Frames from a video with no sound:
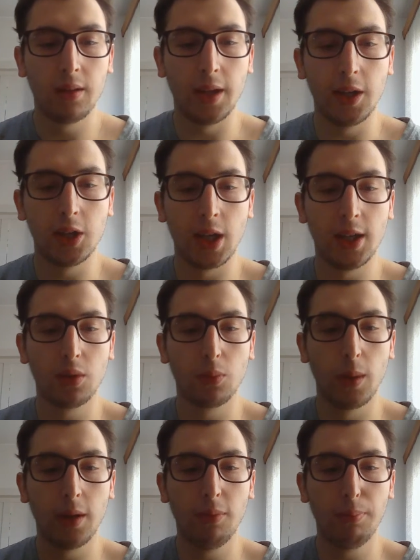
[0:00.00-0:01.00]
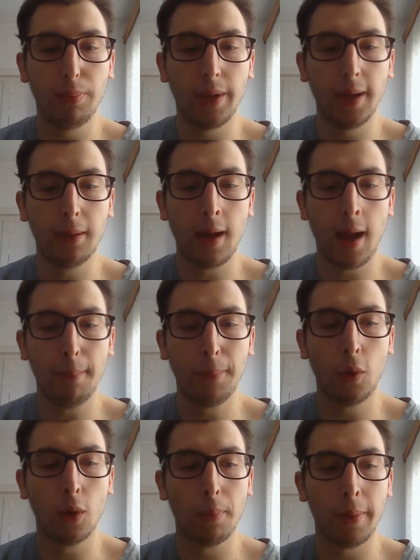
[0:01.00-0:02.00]
Did you change the rhythm, beat, tempo,
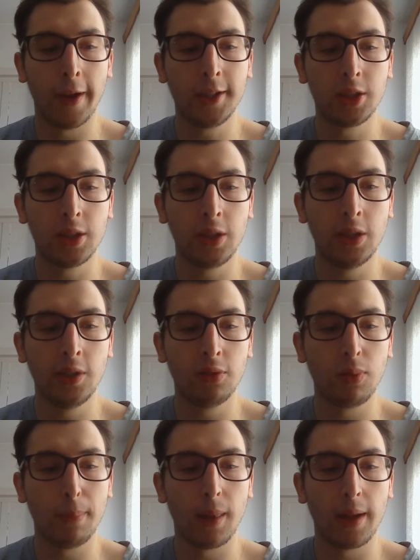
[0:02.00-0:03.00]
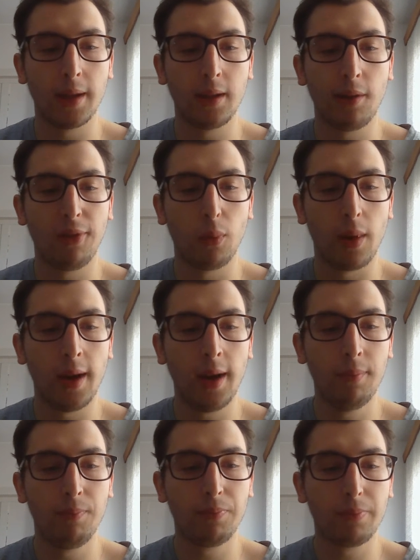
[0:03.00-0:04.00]
or pitch you use when playing a different
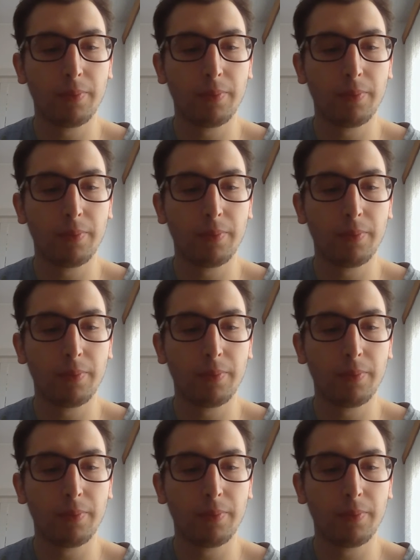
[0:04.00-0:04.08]
way?